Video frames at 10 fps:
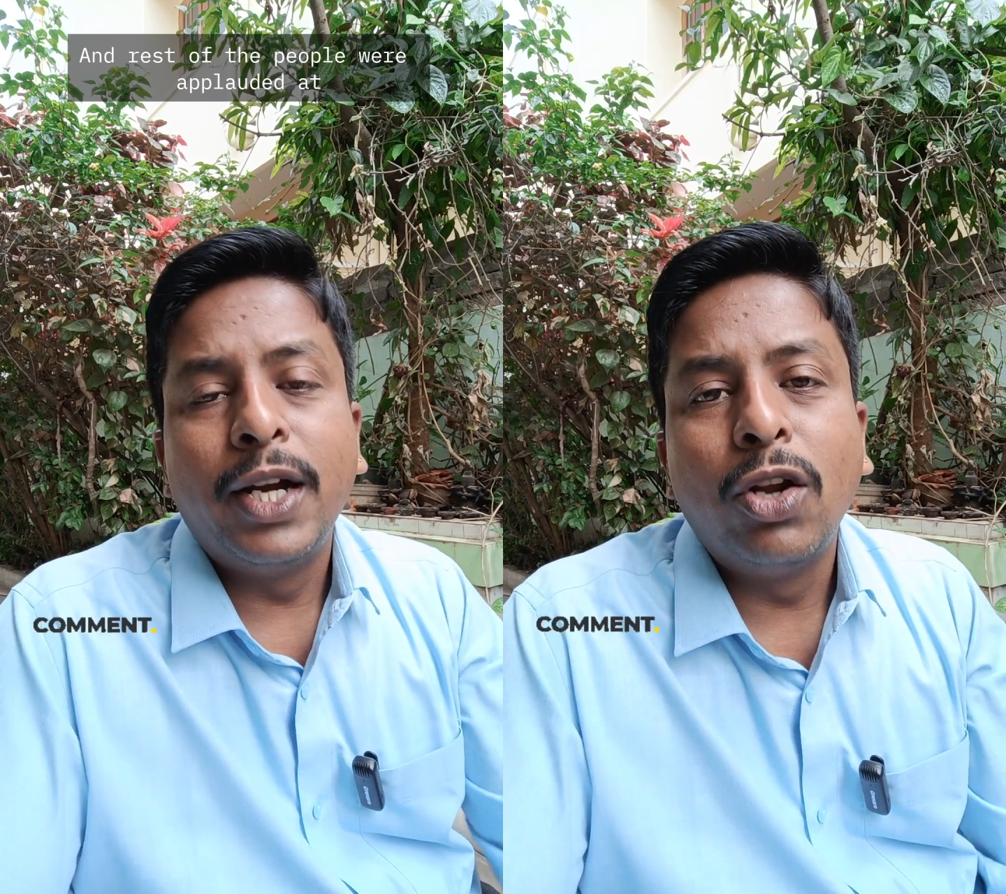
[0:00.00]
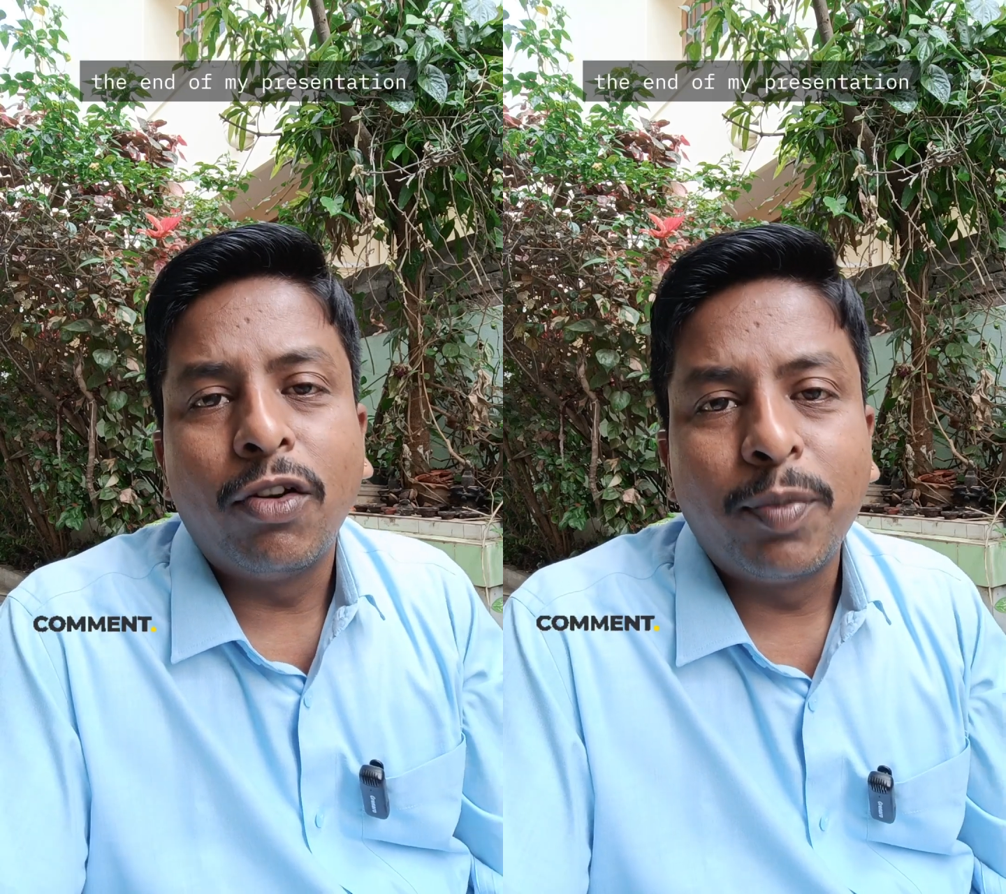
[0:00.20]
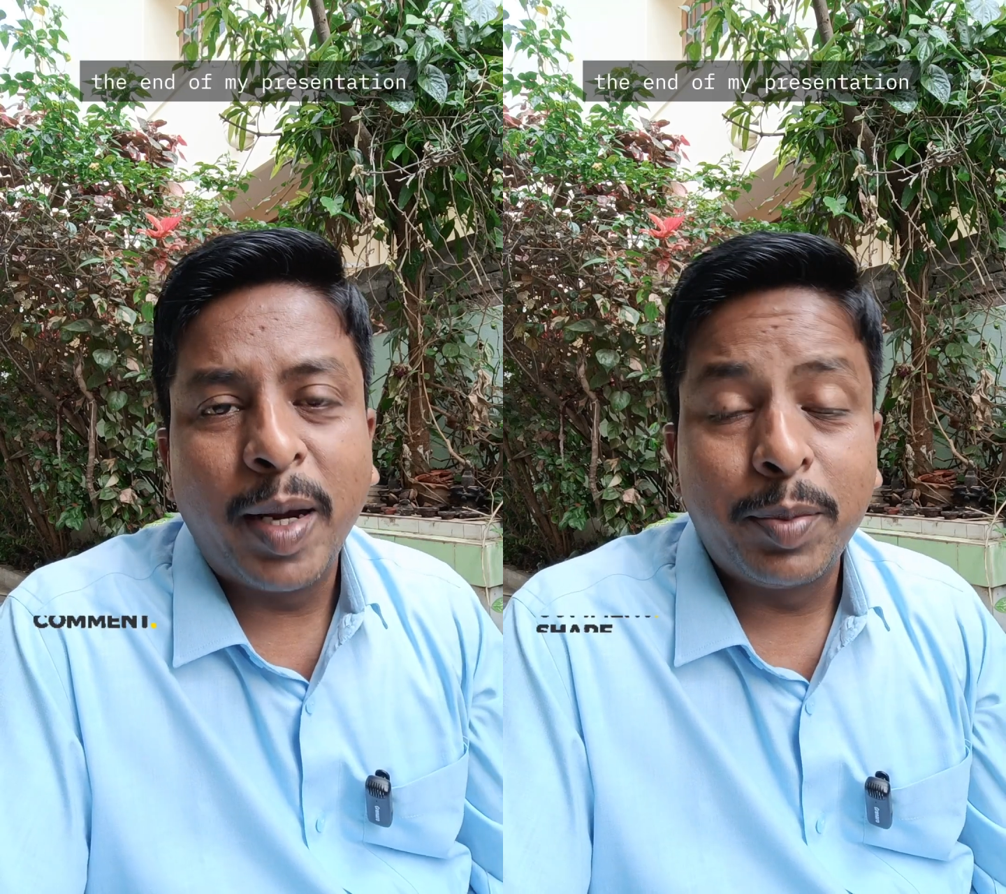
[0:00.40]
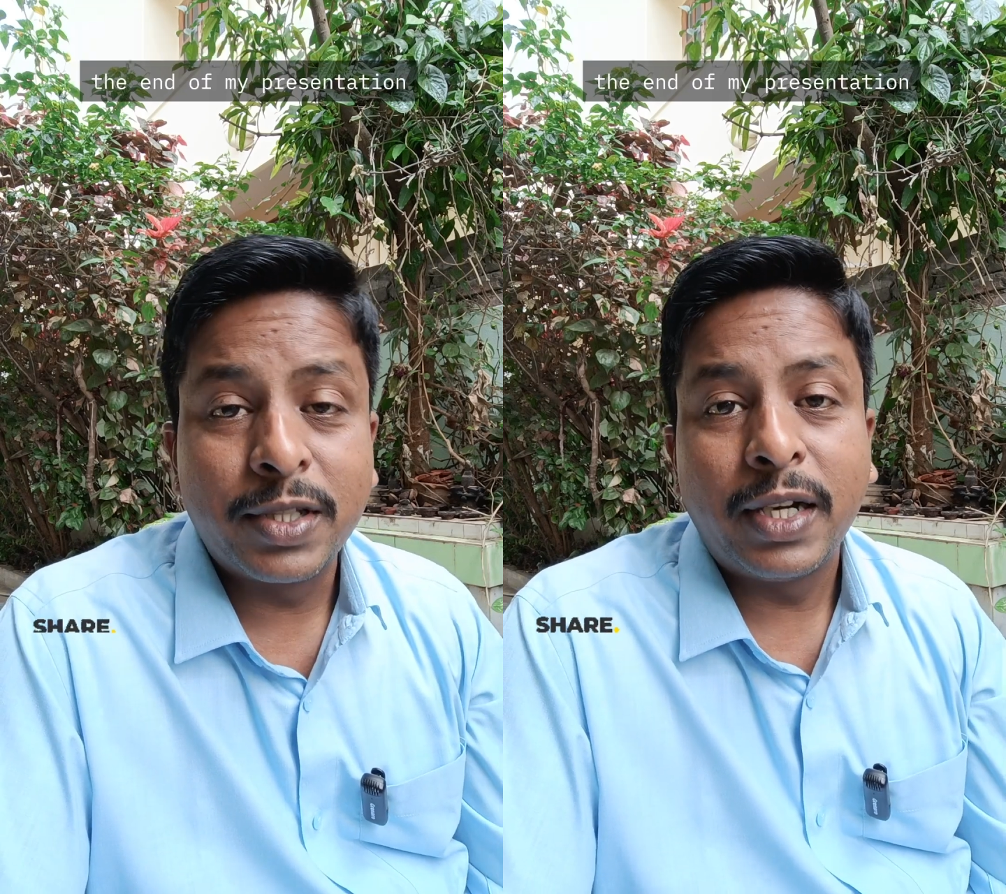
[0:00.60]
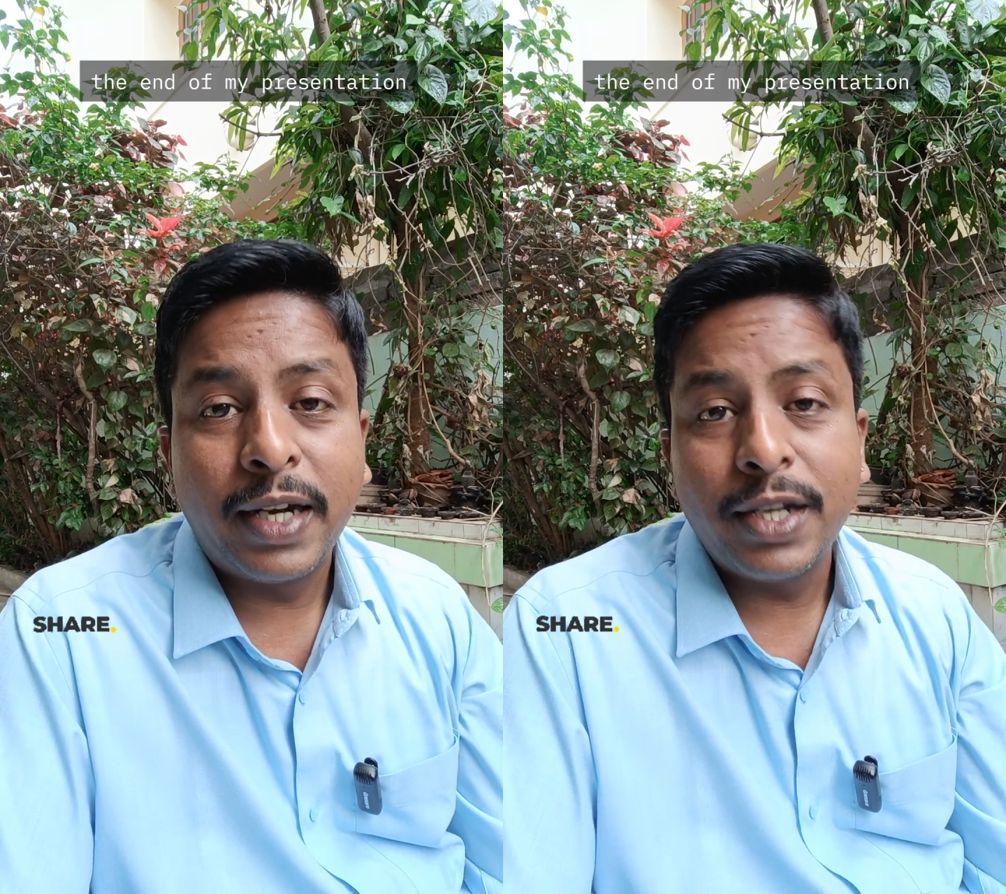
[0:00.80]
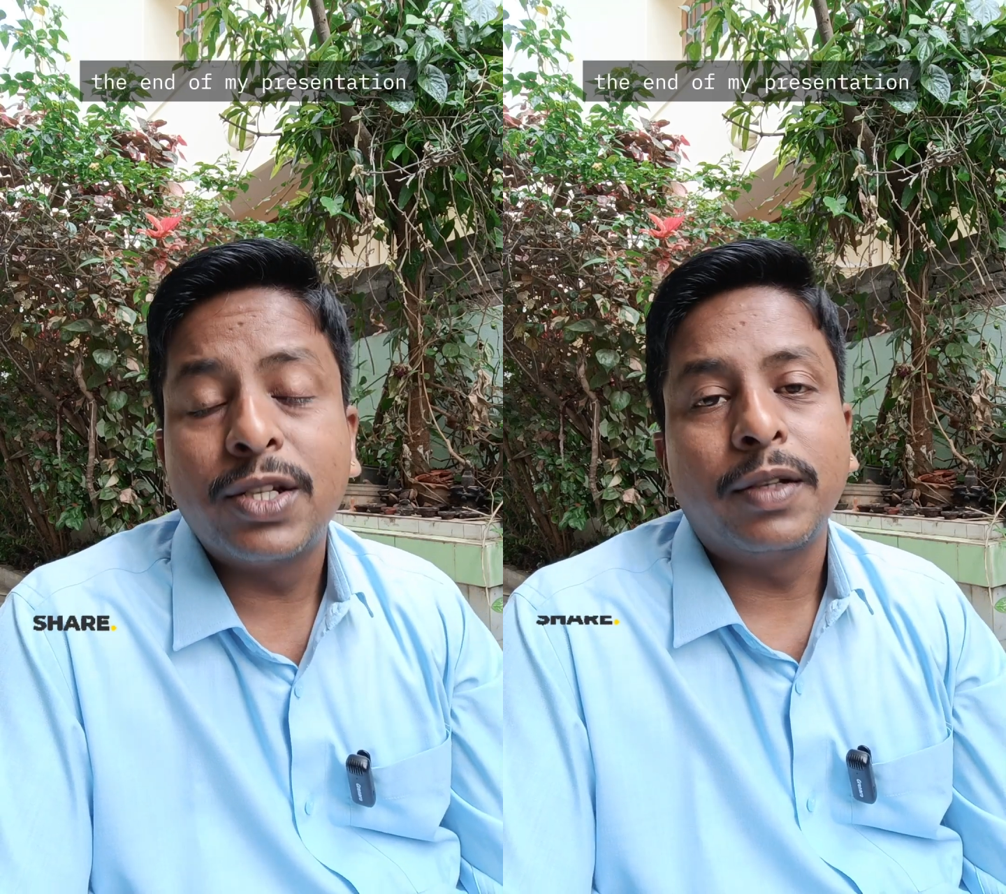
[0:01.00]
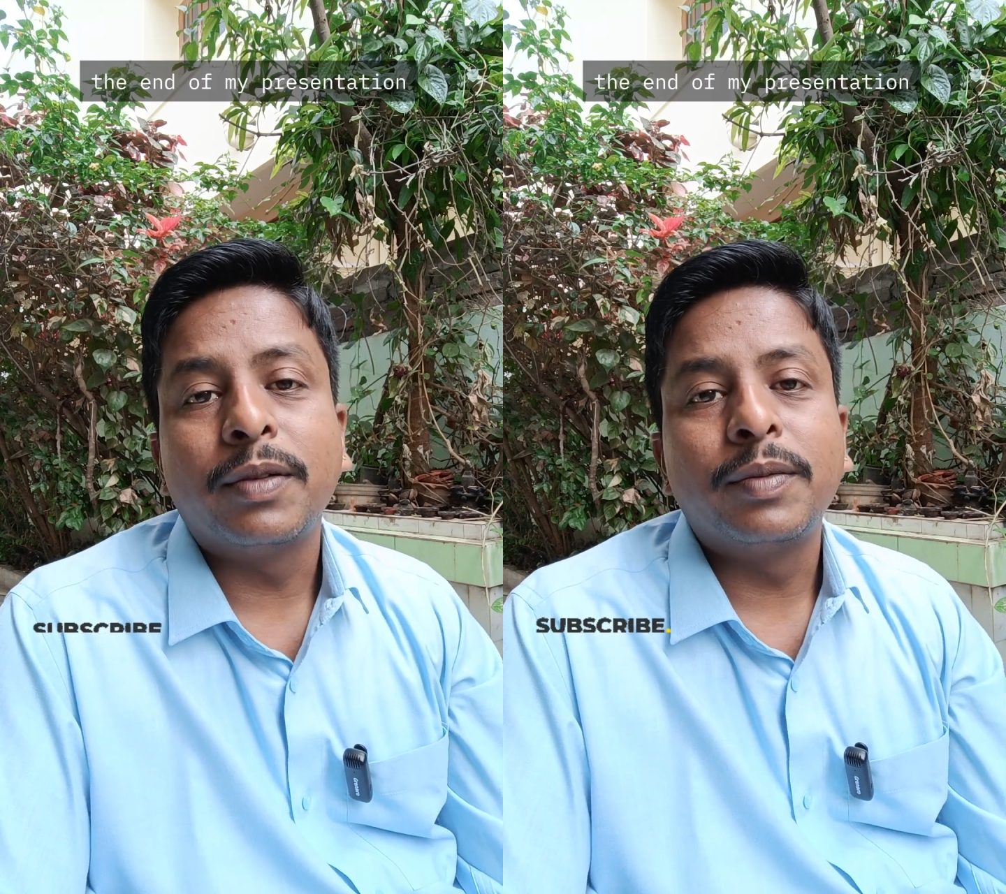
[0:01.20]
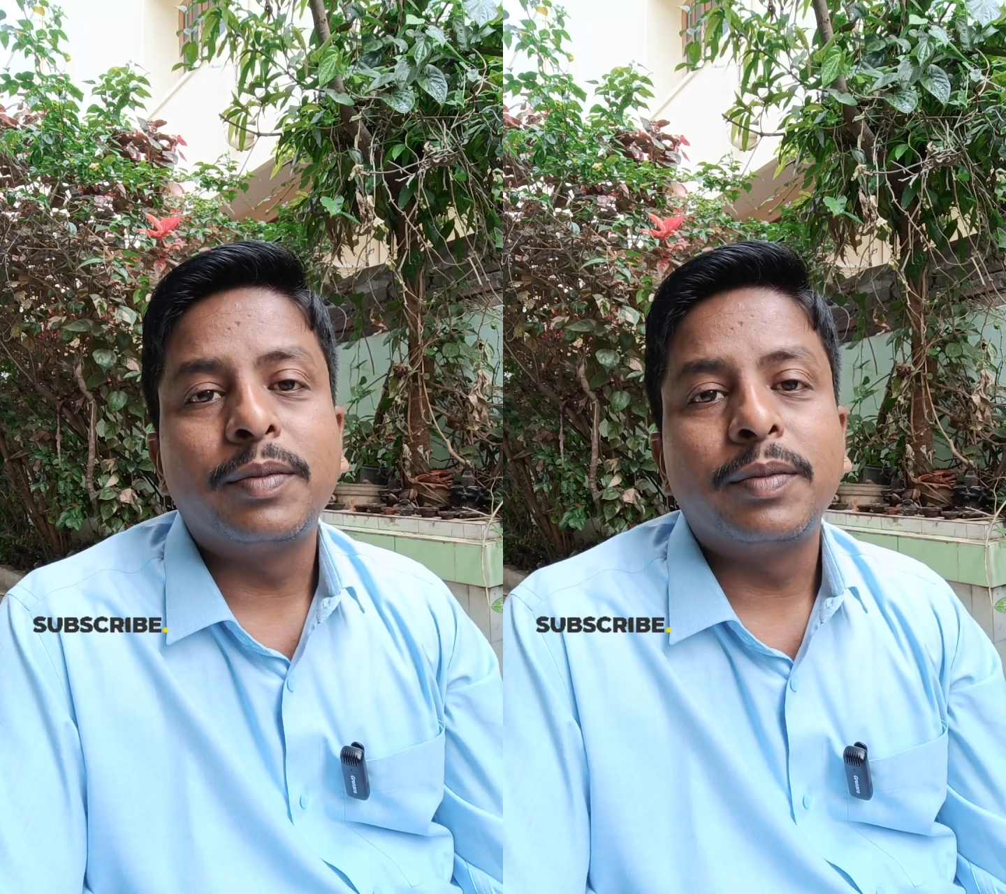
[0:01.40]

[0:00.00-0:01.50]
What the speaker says: the end of my presentation.